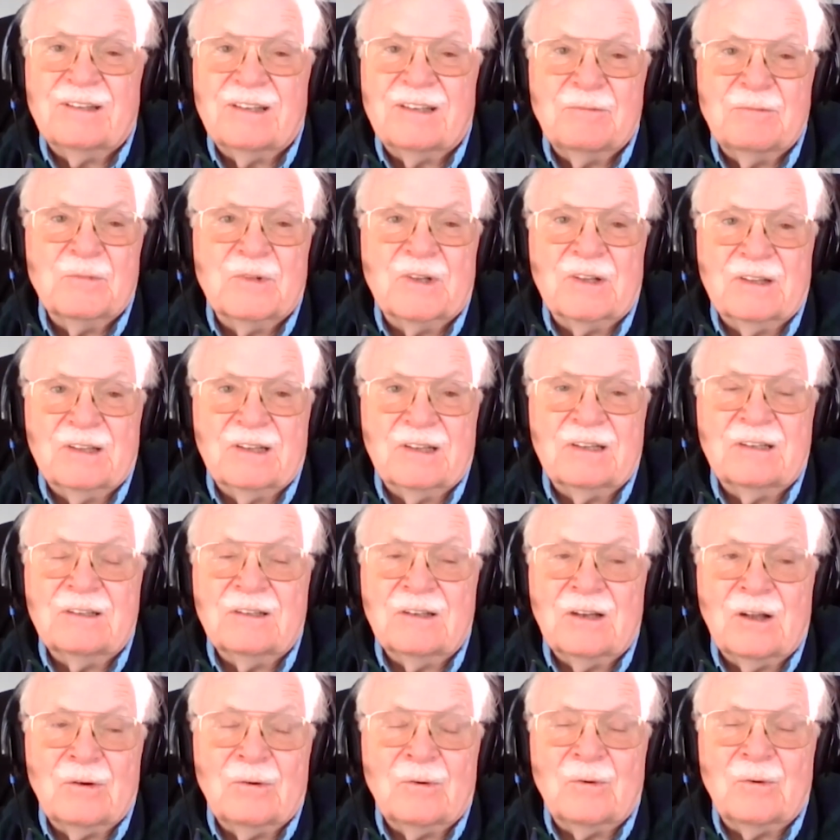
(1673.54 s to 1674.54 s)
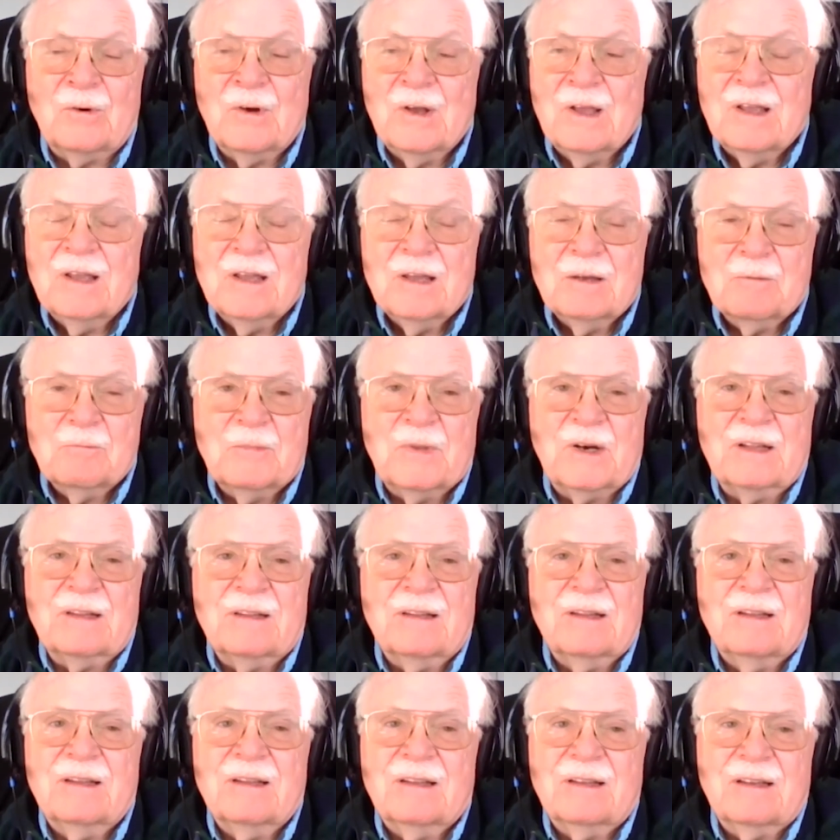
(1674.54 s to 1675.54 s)
seems a little low, but
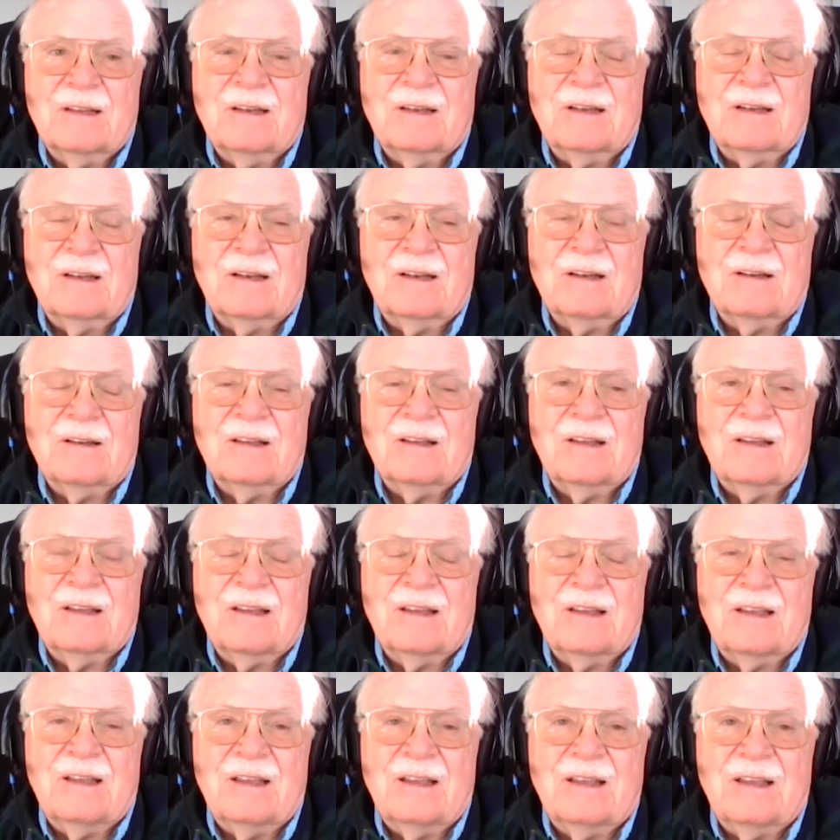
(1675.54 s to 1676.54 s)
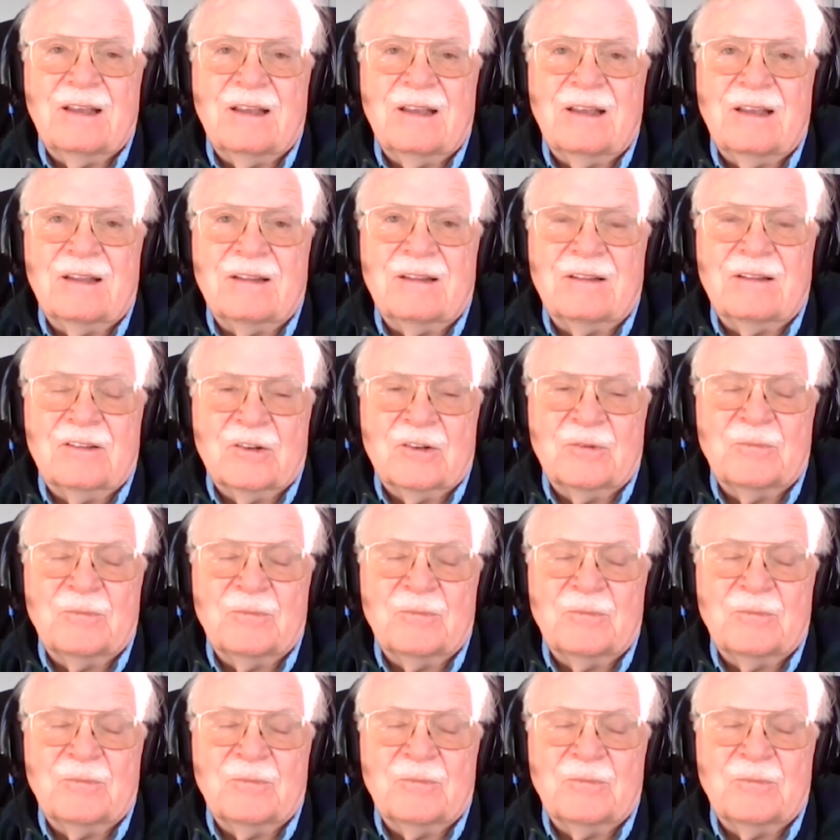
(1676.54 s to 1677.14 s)
it's